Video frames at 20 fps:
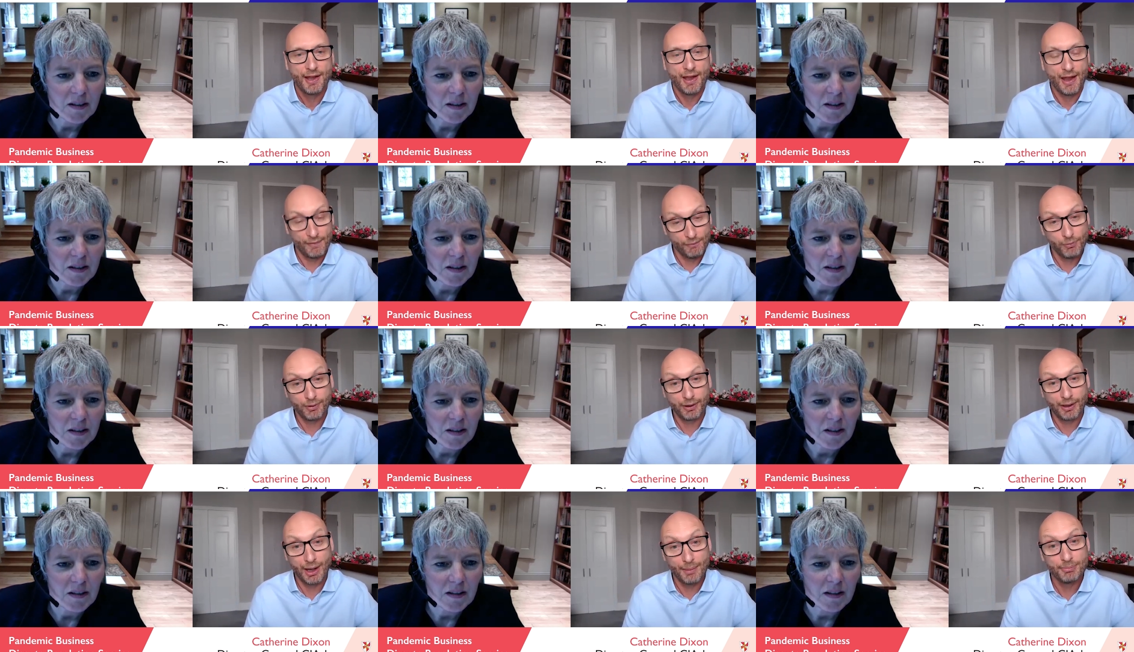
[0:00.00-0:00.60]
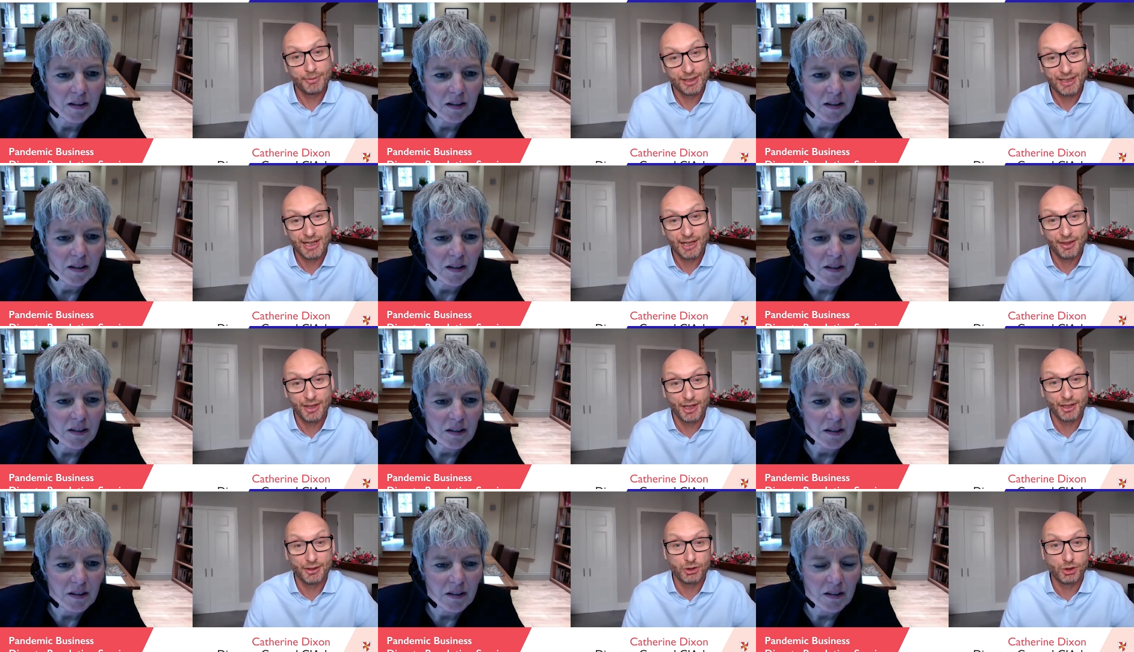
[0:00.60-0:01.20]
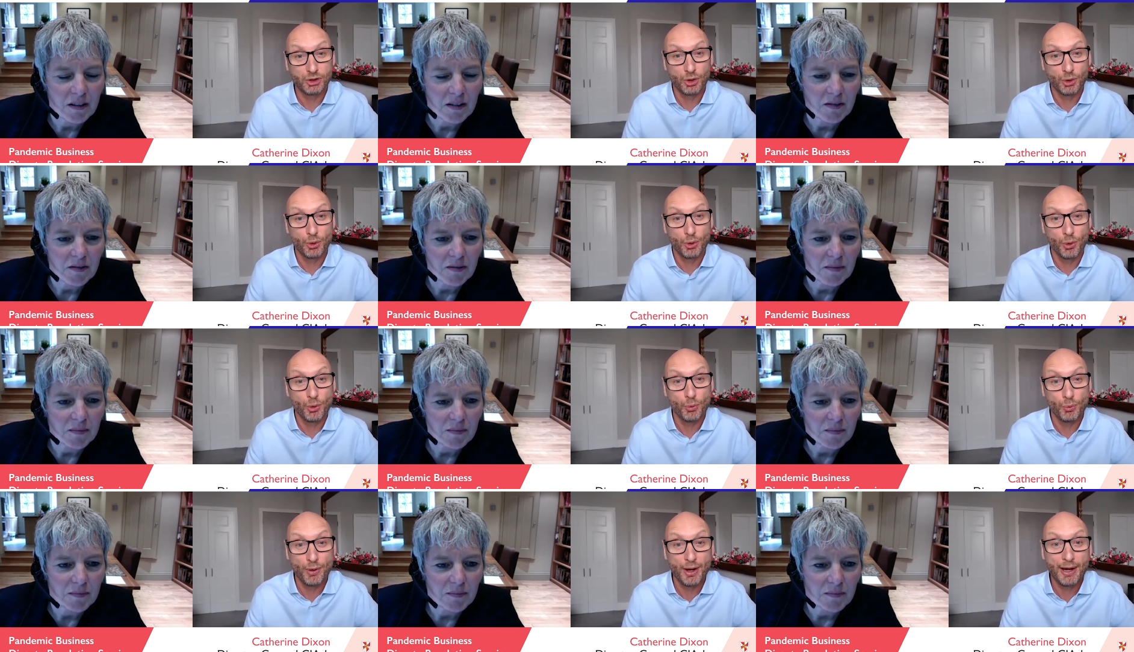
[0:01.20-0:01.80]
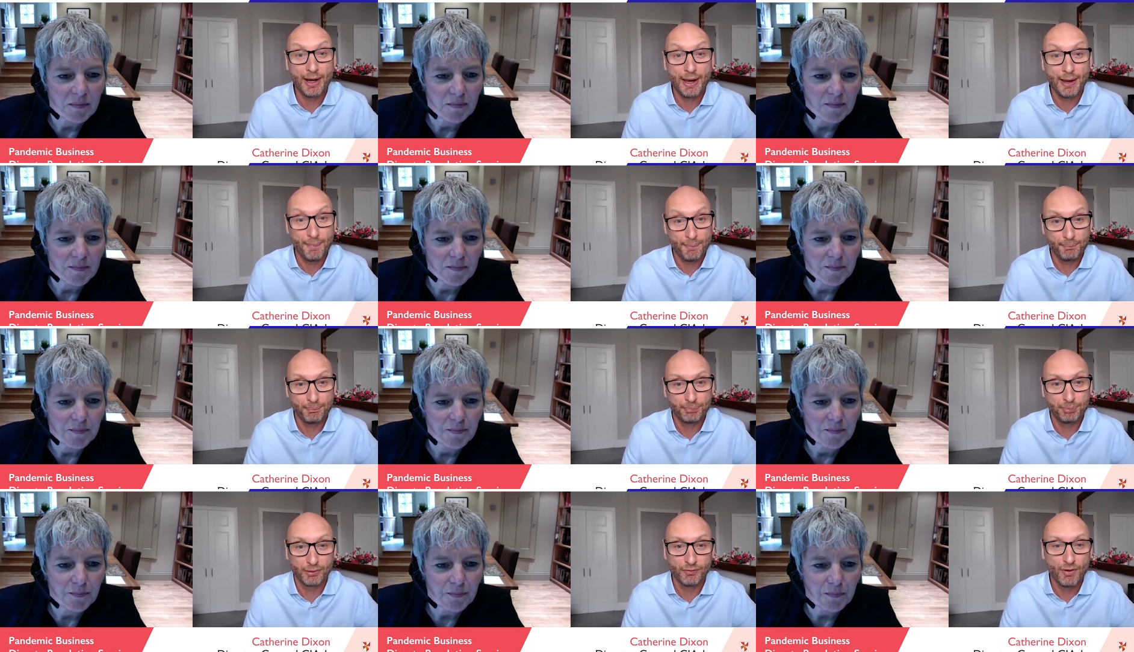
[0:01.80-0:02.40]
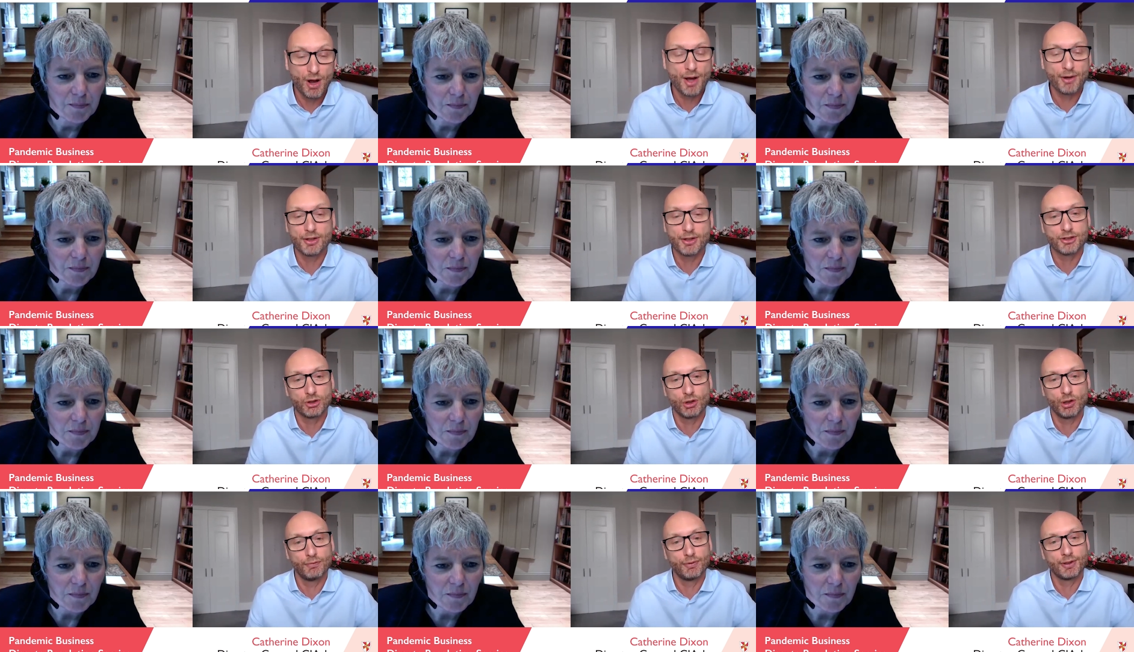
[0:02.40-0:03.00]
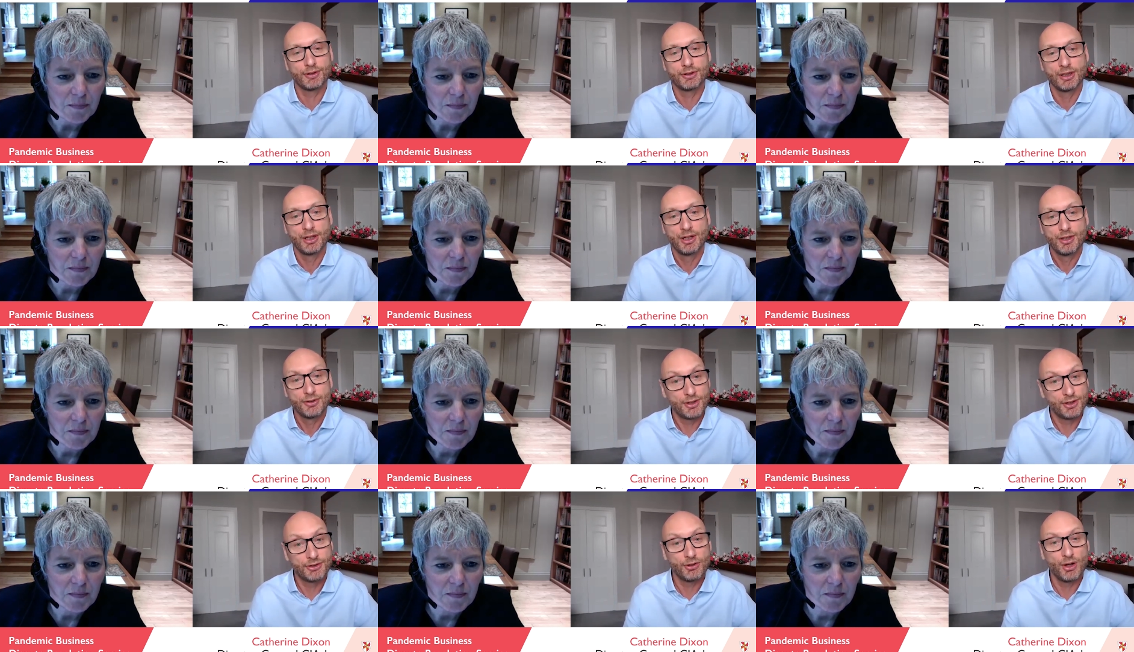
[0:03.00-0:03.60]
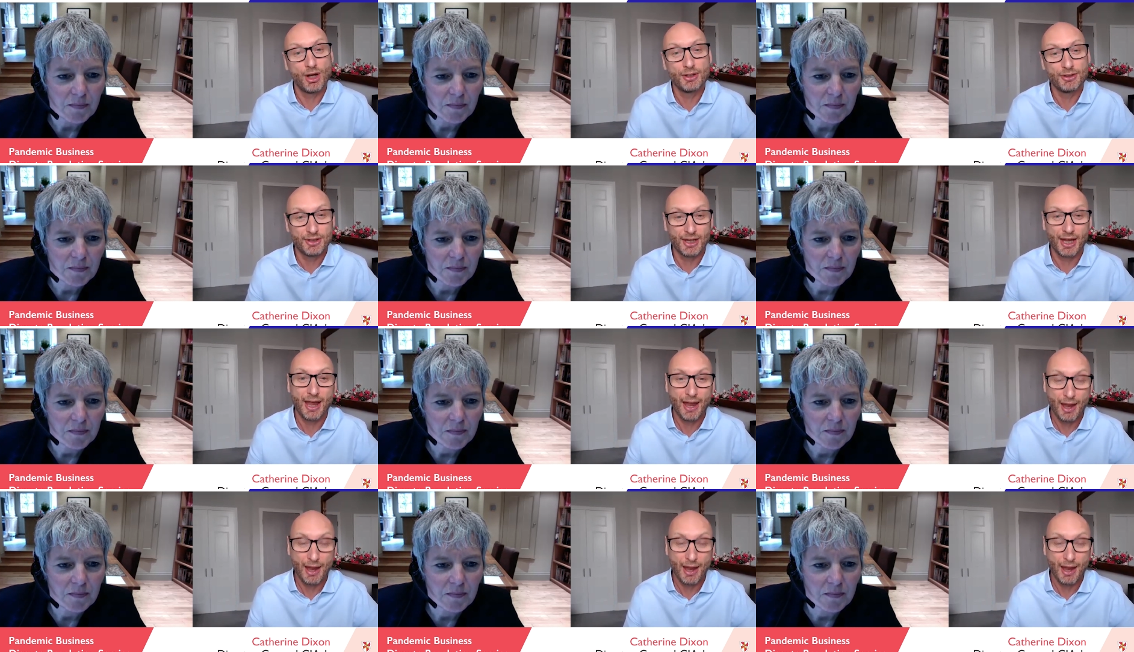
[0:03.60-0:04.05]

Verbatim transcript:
Speaker 1: have come together to really provide a service designed to